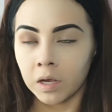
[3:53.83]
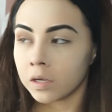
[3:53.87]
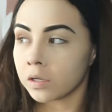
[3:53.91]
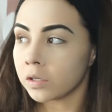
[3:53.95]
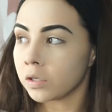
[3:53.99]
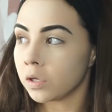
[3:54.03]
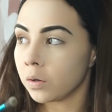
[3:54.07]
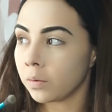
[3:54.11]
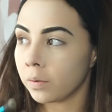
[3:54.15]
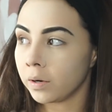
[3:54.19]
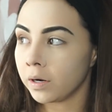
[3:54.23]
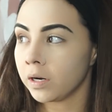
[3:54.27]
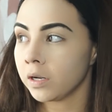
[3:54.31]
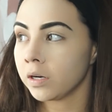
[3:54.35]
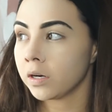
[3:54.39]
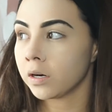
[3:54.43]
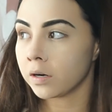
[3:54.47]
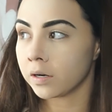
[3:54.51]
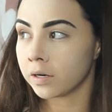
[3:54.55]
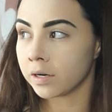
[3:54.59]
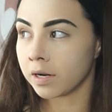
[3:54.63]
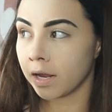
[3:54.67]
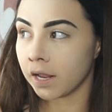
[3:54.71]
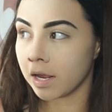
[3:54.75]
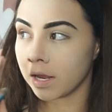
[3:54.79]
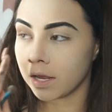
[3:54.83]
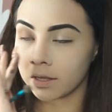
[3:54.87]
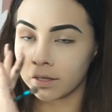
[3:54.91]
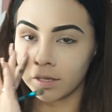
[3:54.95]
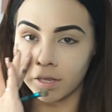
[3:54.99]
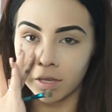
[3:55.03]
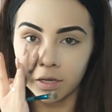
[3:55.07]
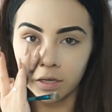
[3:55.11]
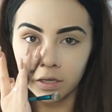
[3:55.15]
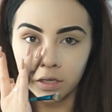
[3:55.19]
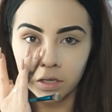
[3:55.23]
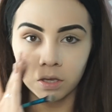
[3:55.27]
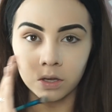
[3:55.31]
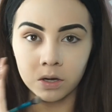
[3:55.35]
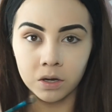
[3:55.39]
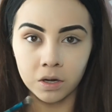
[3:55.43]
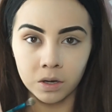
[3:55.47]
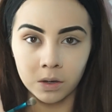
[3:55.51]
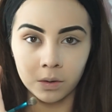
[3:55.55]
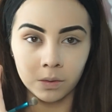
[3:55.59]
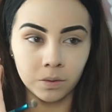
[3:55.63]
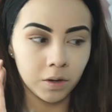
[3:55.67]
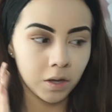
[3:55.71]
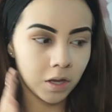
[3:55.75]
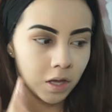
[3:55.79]
You want to create, like, you
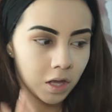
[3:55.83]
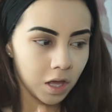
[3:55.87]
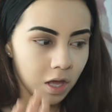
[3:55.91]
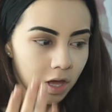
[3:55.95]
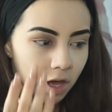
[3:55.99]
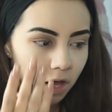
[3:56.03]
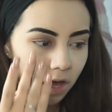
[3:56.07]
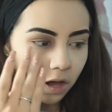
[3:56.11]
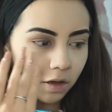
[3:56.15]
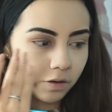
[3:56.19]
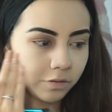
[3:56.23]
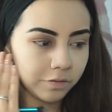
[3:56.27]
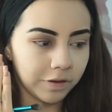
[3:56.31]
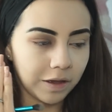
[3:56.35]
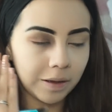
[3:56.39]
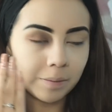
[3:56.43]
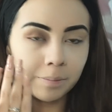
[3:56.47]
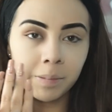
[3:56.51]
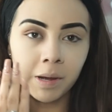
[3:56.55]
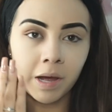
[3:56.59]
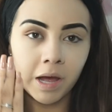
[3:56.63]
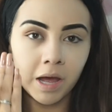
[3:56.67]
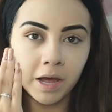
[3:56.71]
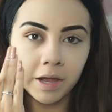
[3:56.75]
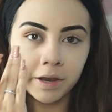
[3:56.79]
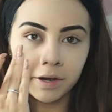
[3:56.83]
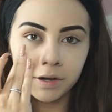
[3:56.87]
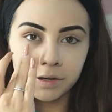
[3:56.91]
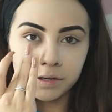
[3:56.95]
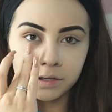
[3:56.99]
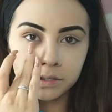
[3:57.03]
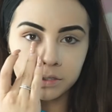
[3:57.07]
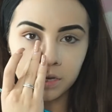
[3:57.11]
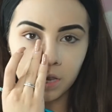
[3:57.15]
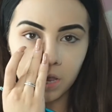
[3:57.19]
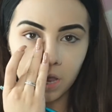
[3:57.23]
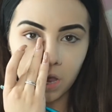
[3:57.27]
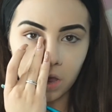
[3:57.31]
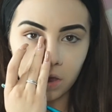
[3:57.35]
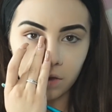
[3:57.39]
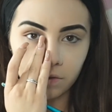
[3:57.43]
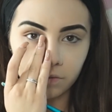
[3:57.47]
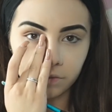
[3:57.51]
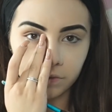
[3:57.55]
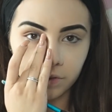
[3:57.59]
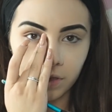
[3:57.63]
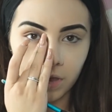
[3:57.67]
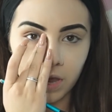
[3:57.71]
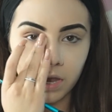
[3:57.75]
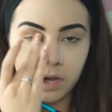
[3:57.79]
know how vampires
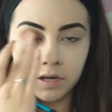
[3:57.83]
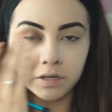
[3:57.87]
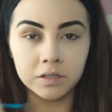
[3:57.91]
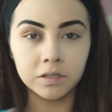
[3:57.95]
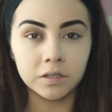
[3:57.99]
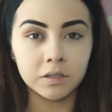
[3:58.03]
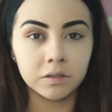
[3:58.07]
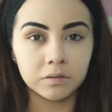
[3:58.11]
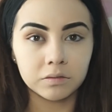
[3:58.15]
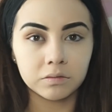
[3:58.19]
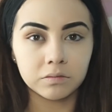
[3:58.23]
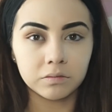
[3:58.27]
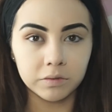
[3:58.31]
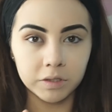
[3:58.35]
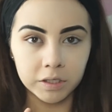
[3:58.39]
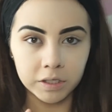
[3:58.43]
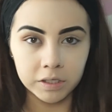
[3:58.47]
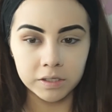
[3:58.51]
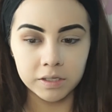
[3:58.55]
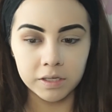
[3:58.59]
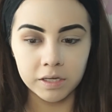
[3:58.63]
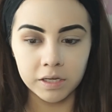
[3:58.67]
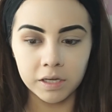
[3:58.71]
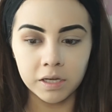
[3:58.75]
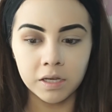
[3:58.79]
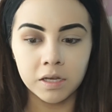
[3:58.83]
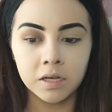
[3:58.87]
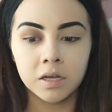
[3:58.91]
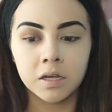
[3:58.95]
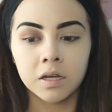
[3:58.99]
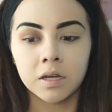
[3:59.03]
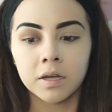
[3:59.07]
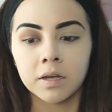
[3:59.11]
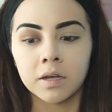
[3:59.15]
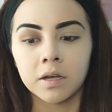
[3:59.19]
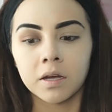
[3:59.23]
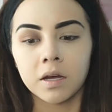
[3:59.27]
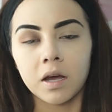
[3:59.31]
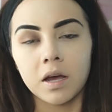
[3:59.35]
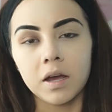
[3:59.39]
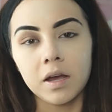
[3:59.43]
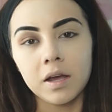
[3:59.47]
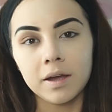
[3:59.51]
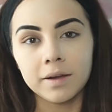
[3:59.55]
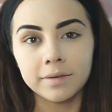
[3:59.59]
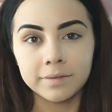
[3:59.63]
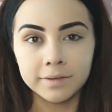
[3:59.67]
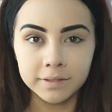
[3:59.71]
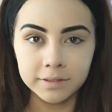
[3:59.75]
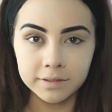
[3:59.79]
have that really, I
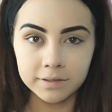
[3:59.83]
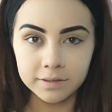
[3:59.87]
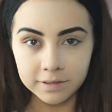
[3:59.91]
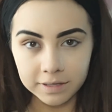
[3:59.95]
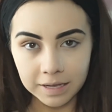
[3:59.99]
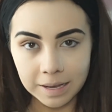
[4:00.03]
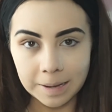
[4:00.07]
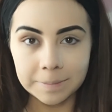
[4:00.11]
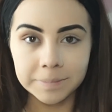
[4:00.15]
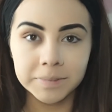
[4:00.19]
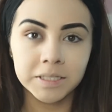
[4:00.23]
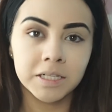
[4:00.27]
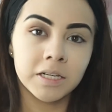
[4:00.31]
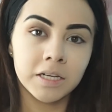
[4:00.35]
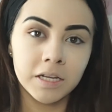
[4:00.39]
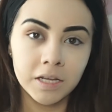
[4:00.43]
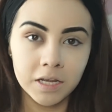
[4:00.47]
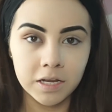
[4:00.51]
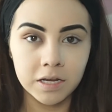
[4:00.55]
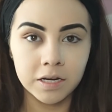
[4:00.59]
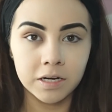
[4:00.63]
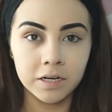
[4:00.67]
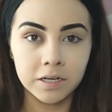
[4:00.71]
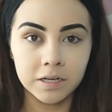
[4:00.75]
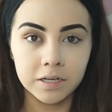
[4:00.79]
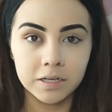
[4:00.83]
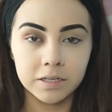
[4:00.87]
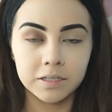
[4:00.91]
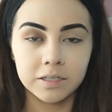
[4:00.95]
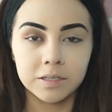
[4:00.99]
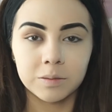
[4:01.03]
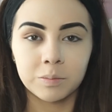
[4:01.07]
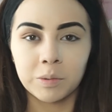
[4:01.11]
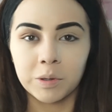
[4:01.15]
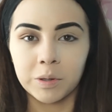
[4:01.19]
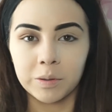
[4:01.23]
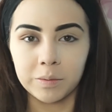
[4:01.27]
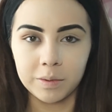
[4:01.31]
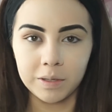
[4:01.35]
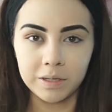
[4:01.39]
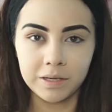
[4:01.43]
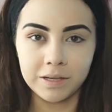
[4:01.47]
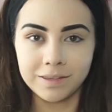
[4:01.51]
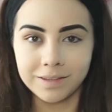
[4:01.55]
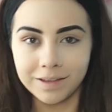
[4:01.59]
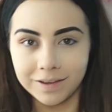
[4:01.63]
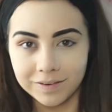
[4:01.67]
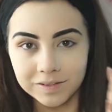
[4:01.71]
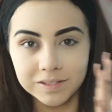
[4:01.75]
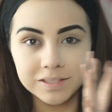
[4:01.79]
haven't slept in years, but
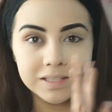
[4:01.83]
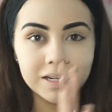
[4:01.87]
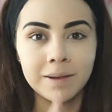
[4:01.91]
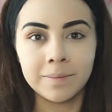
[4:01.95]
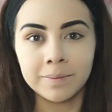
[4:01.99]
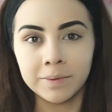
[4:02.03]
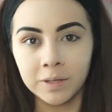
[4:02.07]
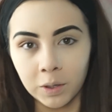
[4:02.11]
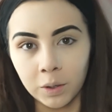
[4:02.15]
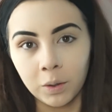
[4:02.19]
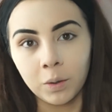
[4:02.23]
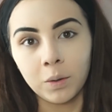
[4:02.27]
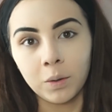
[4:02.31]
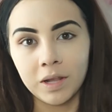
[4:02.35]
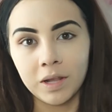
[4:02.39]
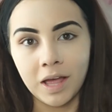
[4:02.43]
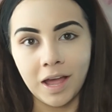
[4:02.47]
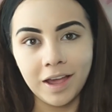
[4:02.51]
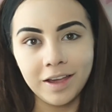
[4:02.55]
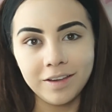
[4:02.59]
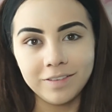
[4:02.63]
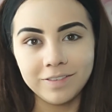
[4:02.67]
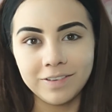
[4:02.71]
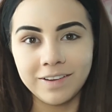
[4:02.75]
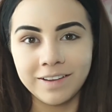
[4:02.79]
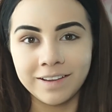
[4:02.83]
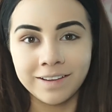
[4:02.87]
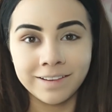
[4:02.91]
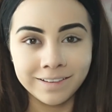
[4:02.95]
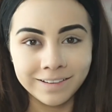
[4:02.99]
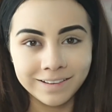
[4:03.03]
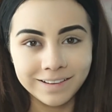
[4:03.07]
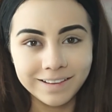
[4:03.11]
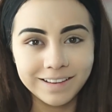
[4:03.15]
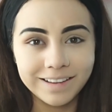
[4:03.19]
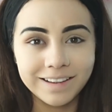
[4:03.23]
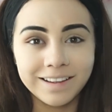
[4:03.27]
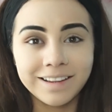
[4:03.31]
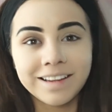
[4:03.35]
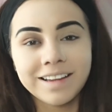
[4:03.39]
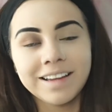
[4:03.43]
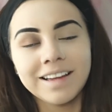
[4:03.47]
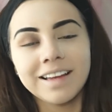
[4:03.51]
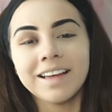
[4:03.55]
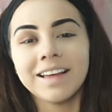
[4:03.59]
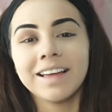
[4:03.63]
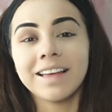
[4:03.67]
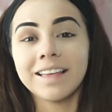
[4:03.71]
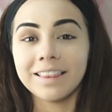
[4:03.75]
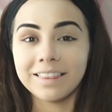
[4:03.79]
really they've slept their life.
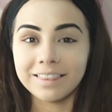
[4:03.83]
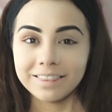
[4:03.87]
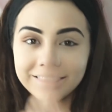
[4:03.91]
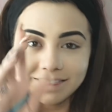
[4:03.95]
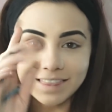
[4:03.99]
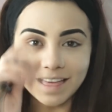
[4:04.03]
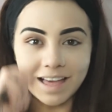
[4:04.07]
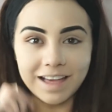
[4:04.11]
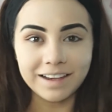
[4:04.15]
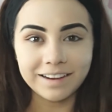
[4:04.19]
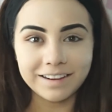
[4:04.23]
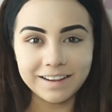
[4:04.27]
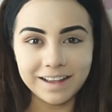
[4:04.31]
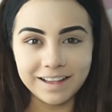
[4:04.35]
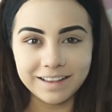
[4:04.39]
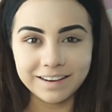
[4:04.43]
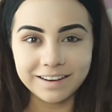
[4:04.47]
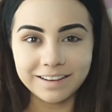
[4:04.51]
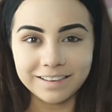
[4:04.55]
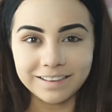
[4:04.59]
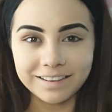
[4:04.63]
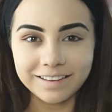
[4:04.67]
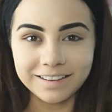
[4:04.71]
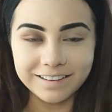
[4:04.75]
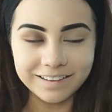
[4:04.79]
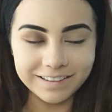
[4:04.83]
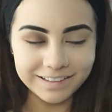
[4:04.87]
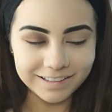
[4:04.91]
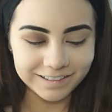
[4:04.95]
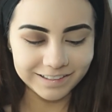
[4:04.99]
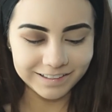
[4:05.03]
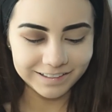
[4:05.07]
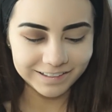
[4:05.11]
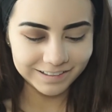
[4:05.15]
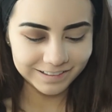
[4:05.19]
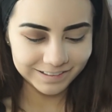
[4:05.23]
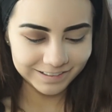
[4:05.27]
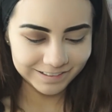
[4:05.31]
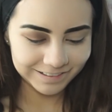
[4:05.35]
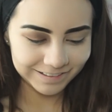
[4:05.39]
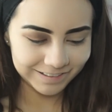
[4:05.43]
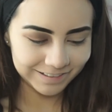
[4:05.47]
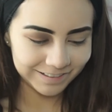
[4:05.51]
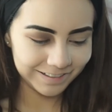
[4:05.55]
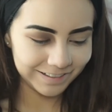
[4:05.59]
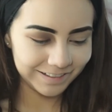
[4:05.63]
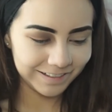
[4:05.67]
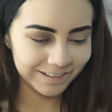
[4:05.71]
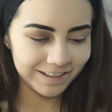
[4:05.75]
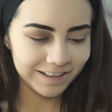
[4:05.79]
That kind of look.
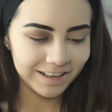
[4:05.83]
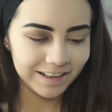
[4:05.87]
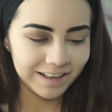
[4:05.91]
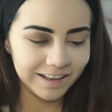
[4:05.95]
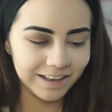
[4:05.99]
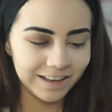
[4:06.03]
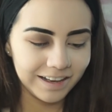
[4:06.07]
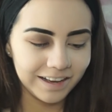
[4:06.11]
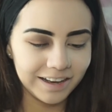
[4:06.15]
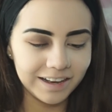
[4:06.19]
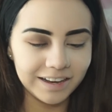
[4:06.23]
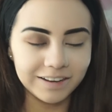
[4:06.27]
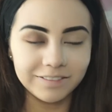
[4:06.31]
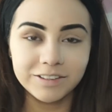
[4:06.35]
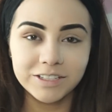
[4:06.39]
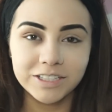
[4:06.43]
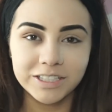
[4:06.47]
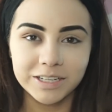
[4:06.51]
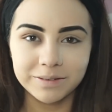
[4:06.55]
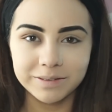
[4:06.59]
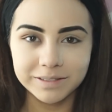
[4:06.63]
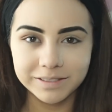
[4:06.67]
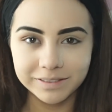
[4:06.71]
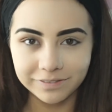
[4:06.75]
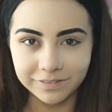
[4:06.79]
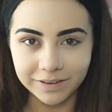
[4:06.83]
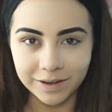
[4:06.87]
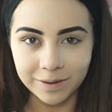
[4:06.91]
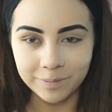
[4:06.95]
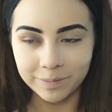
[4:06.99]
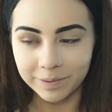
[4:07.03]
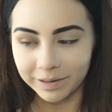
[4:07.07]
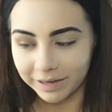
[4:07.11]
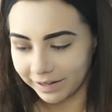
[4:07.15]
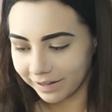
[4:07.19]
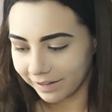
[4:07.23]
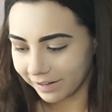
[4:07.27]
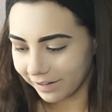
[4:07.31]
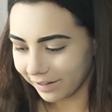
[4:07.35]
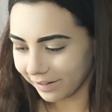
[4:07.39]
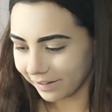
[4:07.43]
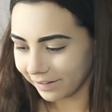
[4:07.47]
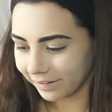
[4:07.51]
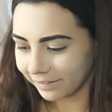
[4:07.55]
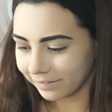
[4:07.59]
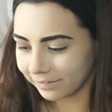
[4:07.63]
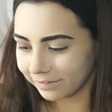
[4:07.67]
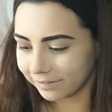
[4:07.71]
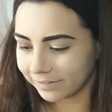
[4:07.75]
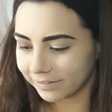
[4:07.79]
I wish I was a vampire.
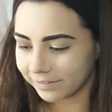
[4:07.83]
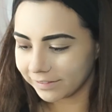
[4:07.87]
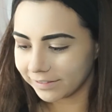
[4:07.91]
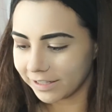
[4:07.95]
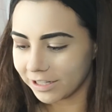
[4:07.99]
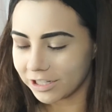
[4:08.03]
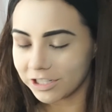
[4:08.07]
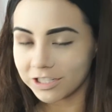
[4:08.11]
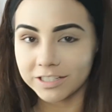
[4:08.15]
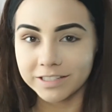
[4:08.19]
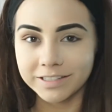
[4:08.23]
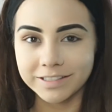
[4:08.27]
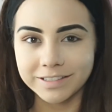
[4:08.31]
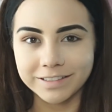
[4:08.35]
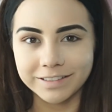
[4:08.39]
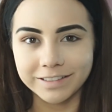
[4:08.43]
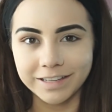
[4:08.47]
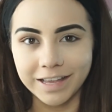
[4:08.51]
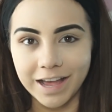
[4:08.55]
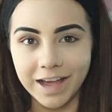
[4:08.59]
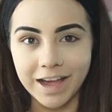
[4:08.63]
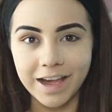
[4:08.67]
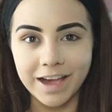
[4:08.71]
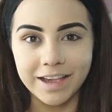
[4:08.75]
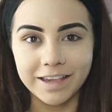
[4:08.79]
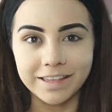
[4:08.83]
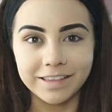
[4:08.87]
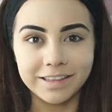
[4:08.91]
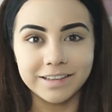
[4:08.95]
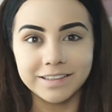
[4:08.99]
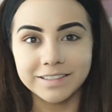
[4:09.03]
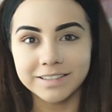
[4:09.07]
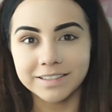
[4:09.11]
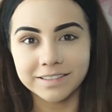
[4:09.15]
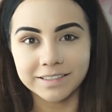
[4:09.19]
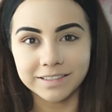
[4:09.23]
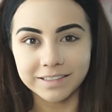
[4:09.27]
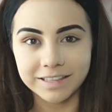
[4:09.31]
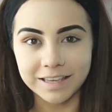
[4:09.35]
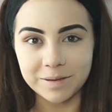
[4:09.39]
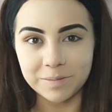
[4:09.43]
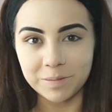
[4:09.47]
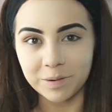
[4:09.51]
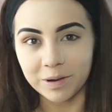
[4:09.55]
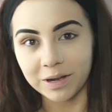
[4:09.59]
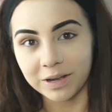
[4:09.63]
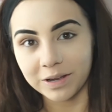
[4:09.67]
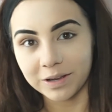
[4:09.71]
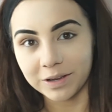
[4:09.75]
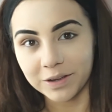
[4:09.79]
They just lie, they sleep
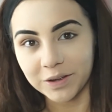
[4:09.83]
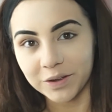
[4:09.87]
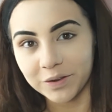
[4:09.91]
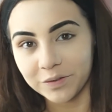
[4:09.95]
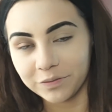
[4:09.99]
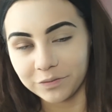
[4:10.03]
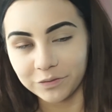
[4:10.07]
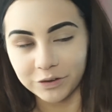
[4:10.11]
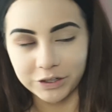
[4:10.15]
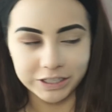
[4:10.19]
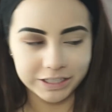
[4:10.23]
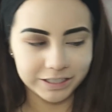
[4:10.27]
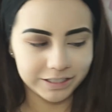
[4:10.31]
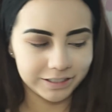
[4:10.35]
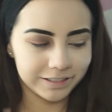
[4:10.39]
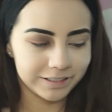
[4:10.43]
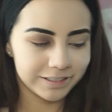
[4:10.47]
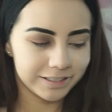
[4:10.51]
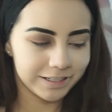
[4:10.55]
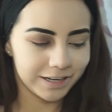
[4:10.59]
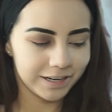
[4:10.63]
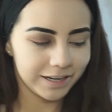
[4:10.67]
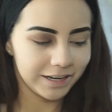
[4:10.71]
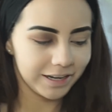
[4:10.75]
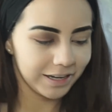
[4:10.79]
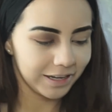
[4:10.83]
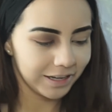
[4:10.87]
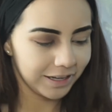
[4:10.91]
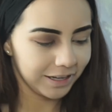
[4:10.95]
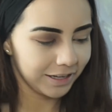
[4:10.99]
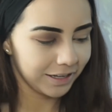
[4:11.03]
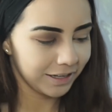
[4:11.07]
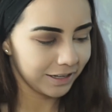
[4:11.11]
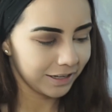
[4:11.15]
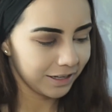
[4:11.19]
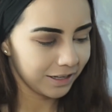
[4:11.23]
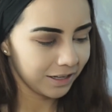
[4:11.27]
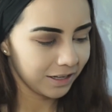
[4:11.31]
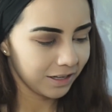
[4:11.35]
all freaking day.